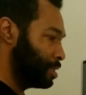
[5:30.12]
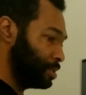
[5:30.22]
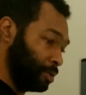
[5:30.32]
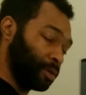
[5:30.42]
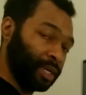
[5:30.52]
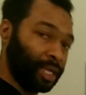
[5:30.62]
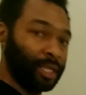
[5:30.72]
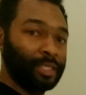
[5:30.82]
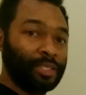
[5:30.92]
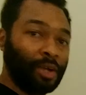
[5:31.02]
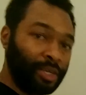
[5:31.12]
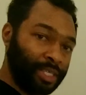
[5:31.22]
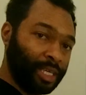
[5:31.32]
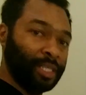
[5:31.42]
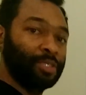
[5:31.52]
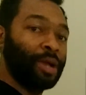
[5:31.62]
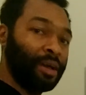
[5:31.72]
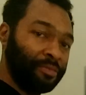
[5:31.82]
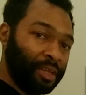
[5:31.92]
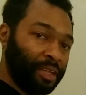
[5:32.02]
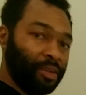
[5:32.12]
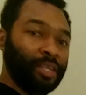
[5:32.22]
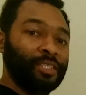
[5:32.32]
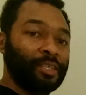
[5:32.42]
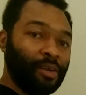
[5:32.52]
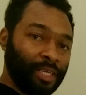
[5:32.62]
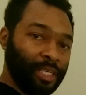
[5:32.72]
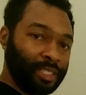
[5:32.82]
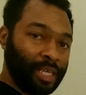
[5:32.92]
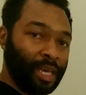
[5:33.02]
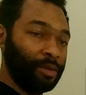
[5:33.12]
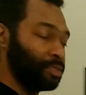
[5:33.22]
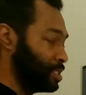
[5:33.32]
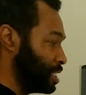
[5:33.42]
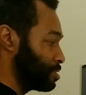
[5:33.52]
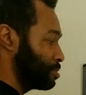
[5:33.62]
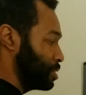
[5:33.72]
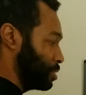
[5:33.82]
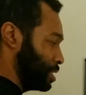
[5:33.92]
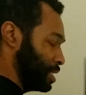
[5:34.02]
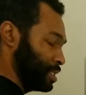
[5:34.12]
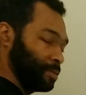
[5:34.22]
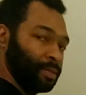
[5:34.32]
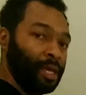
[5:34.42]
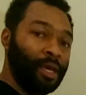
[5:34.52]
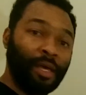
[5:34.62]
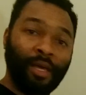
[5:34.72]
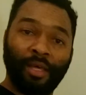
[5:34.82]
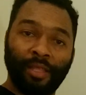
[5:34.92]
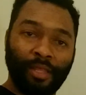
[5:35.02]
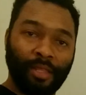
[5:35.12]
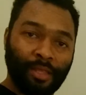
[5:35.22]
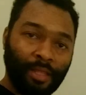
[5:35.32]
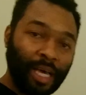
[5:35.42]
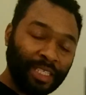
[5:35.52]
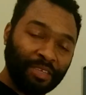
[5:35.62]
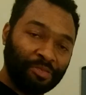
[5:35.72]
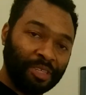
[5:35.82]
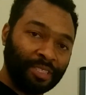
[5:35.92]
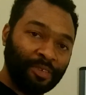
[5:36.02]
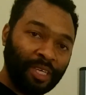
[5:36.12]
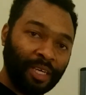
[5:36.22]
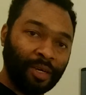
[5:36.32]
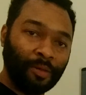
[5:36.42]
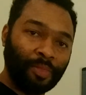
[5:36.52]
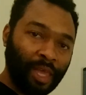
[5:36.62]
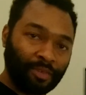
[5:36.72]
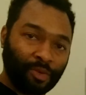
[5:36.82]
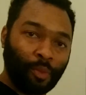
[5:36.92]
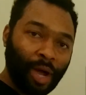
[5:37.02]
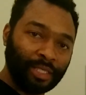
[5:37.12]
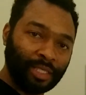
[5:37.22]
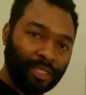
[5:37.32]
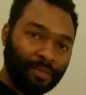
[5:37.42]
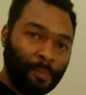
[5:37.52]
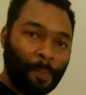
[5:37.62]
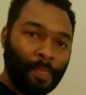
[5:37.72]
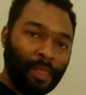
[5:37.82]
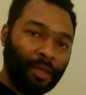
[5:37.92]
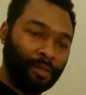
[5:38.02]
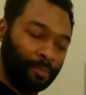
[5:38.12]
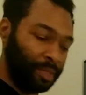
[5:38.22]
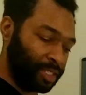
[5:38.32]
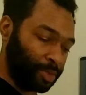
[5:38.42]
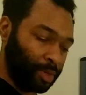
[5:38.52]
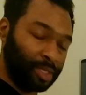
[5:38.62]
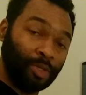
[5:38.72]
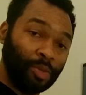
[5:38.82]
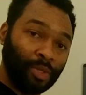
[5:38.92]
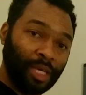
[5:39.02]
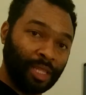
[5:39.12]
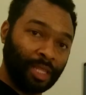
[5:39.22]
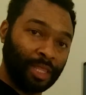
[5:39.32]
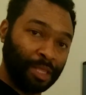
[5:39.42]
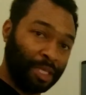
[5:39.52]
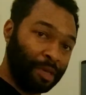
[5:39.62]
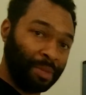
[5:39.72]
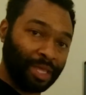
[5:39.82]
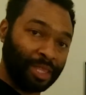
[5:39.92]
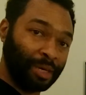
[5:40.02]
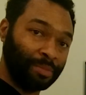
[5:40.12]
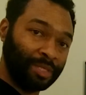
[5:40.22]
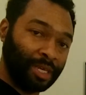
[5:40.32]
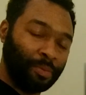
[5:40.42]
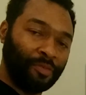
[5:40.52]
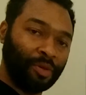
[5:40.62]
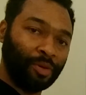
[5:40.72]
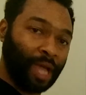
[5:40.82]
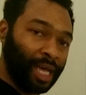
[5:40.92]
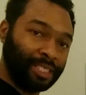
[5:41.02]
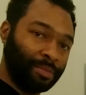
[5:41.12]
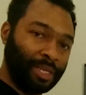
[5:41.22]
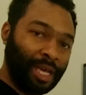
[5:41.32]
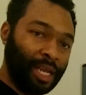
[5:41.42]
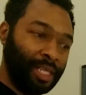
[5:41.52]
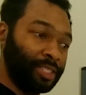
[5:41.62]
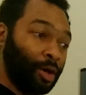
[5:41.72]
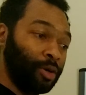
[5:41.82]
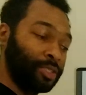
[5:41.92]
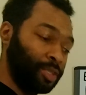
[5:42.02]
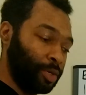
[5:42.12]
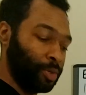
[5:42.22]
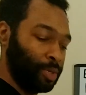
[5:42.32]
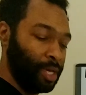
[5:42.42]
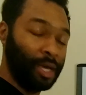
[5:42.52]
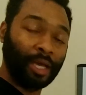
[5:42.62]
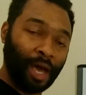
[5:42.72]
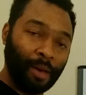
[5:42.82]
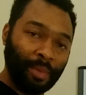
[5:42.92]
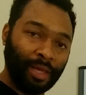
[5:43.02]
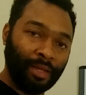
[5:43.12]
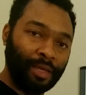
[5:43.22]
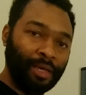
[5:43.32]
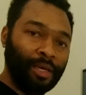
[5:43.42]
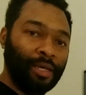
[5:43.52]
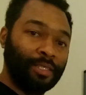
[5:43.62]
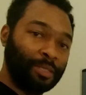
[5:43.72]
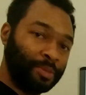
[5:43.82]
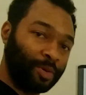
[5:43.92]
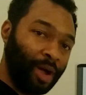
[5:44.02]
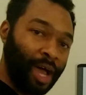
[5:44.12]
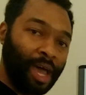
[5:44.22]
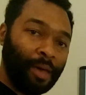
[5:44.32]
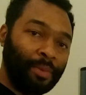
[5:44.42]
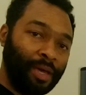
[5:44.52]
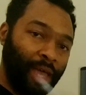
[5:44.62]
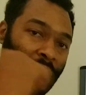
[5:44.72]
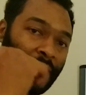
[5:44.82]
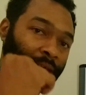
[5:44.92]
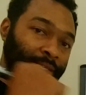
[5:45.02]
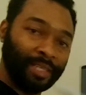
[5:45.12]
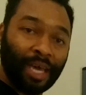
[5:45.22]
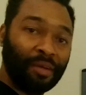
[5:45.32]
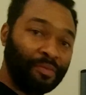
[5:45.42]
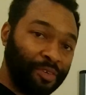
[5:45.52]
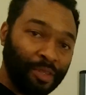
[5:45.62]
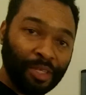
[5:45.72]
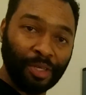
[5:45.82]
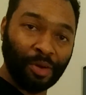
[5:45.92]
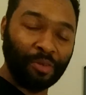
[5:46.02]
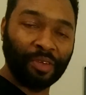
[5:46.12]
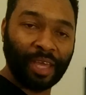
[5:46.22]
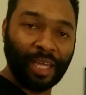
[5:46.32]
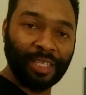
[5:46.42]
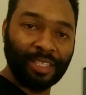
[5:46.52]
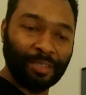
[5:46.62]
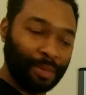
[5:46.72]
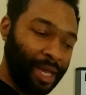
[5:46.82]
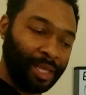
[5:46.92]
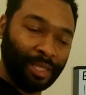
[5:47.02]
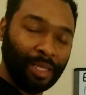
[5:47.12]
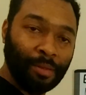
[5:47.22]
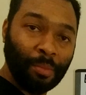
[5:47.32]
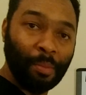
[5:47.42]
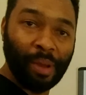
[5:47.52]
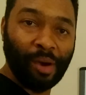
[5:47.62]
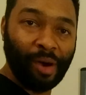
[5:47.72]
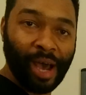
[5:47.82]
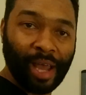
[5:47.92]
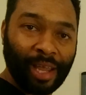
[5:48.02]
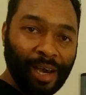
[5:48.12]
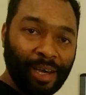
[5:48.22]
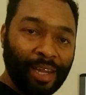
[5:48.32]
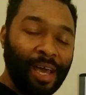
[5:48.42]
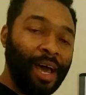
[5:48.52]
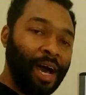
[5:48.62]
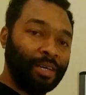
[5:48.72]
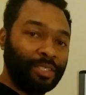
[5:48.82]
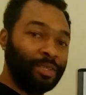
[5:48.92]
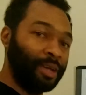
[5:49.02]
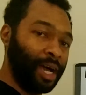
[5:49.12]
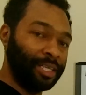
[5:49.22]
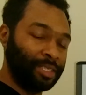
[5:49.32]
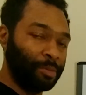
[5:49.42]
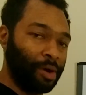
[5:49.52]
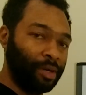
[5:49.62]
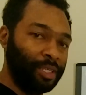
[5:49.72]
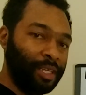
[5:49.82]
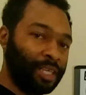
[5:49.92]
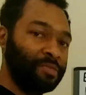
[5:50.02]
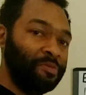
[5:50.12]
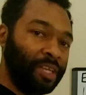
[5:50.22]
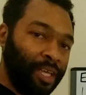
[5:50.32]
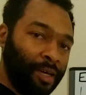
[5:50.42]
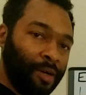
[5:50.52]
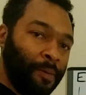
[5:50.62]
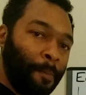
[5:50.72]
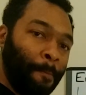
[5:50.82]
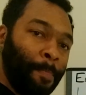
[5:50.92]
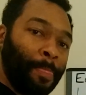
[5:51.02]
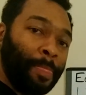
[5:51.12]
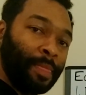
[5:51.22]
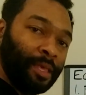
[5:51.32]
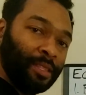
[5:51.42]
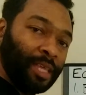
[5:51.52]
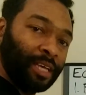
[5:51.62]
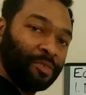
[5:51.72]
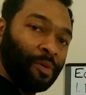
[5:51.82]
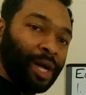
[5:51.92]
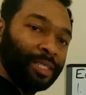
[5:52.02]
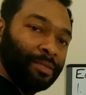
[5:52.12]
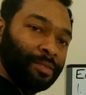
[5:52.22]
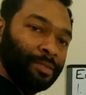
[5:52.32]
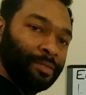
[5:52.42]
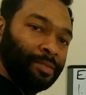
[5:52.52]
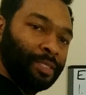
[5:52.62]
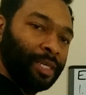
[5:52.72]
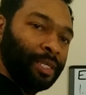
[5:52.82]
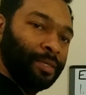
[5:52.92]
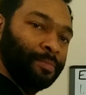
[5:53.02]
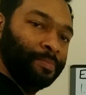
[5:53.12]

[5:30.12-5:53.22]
You're going to start to get traffic. You're going to start to get sales just from doing this. That's it for this video. Thanks for watching. Be sure to give me a thumbs up if you got something out of this. Also, comment, subscribe, and sign up for the notifications by hitting the bell icon. I'll see you guys tomorrow in the next video. Thanks for watching. See you.